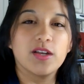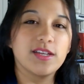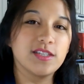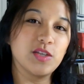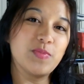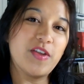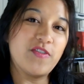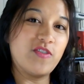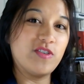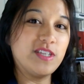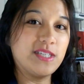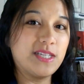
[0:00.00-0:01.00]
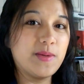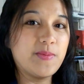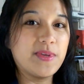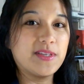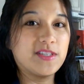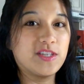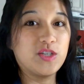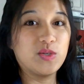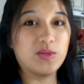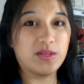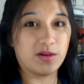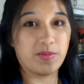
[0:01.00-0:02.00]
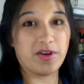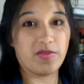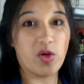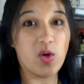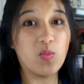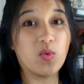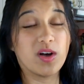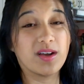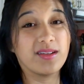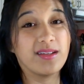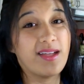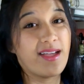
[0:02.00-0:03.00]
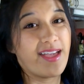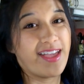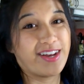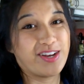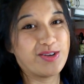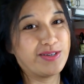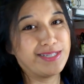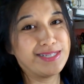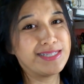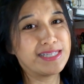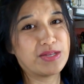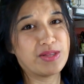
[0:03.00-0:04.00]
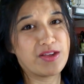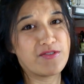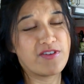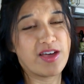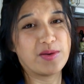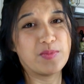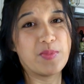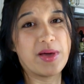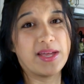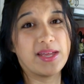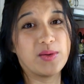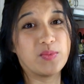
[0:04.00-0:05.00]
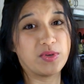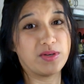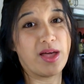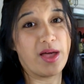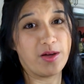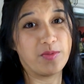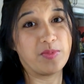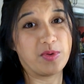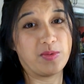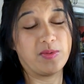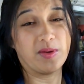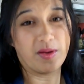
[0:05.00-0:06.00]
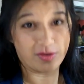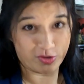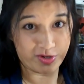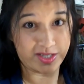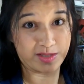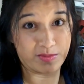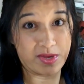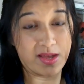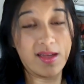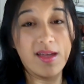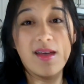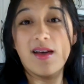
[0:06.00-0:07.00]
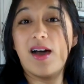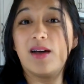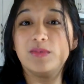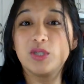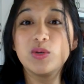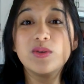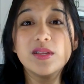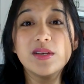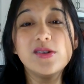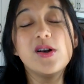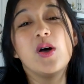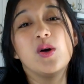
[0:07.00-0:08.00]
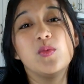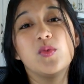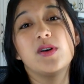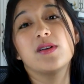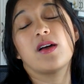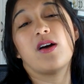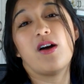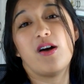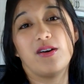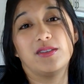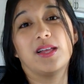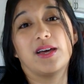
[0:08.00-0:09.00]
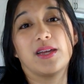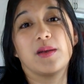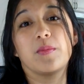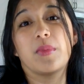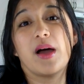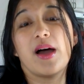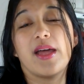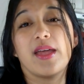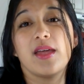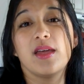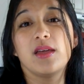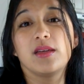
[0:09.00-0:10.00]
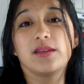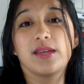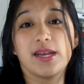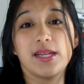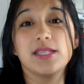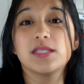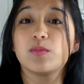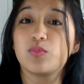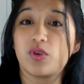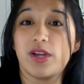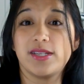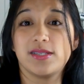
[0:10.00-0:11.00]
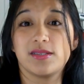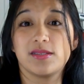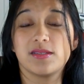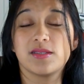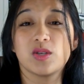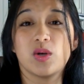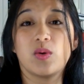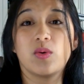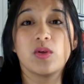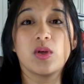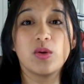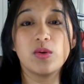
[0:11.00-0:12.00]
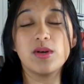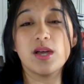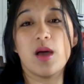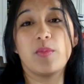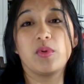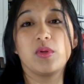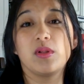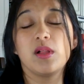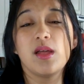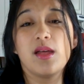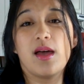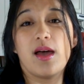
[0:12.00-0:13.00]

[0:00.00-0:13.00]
Okay, so my first tip is to do a little bit of homework. And I know it doesn't sound like fun, but it will help you, trust me. Do a little homework online by getting some prices. So go to a couple